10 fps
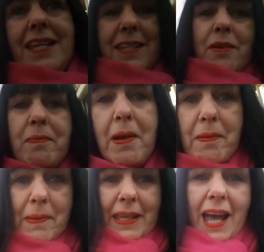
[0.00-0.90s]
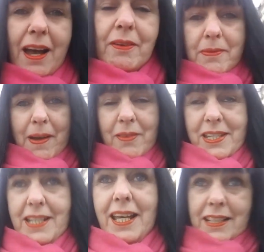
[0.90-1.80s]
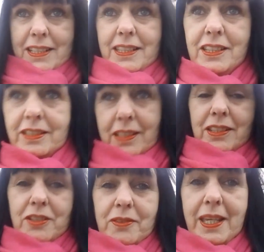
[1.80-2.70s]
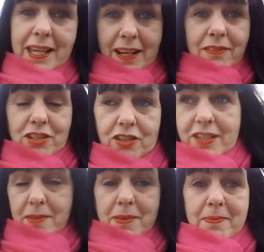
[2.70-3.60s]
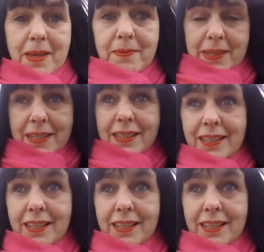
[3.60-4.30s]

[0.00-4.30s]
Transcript: So I'll probably get out and about again in the new year, after Christmas maybe.